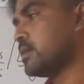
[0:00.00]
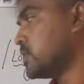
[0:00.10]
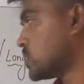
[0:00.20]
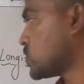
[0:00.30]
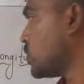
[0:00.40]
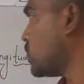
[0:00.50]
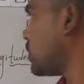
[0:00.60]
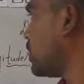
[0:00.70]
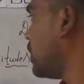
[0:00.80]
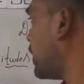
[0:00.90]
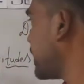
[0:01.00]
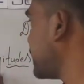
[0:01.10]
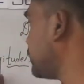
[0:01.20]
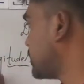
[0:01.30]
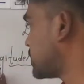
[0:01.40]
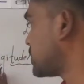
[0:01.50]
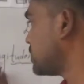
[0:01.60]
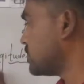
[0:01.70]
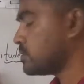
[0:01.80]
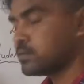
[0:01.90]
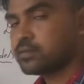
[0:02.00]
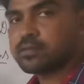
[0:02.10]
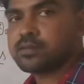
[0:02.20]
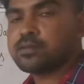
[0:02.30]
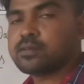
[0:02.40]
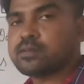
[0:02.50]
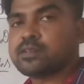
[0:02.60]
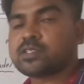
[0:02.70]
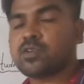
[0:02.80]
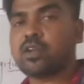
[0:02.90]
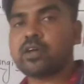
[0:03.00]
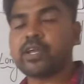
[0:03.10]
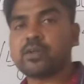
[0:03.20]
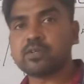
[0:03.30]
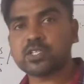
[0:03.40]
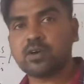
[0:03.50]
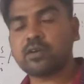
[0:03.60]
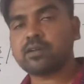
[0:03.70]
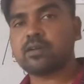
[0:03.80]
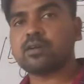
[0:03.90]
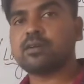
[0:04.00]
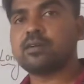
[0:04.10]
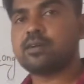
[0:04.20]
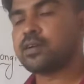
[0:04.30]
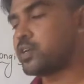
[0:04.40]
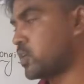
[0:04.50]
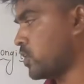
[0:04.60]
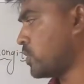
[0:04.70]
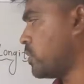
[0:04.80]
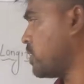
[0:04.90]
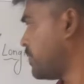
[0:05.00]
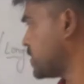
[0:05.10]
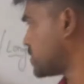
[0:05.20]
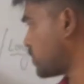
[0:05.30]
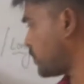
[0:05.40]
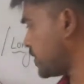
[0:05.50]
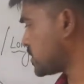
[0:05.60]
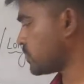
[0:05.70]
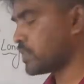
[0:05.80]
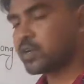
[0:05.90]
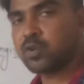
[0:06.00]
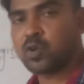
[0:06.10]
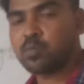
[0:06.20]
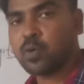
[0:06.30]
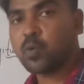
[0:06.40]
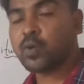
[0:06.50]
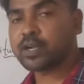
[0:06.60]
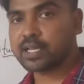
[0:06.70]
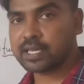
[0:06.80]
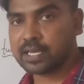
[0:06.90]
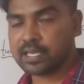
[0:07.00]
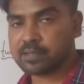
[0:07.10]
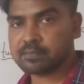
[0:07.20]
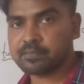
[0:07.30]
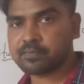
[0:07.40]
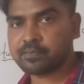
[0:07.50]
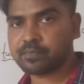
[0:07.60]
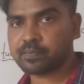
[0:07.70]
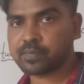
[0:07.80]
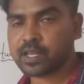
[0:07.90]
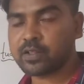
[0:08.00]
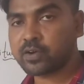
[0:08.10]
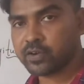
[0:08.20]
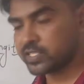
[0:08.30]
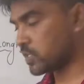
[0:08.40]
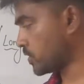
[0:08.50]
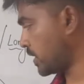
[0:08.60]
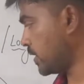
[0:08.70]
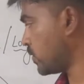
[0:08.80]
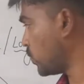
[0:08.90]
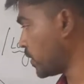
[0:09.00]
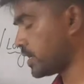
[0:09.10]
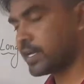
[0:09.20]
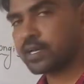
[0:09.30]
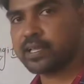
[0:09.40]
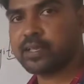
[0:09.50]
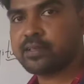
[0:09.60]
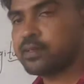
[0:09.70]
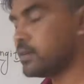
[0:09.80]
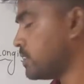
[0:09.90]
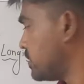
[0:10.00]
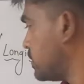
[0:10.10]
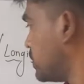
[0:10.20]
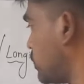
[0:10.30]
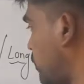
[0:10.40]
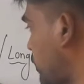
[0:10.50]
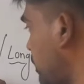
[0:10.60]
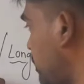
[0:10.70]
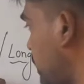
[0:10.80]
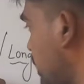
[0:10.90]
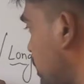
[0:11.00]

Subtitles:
So longitudes. So longitudes are drawn on the surface of the globe vertically, not horizontally, vertically, from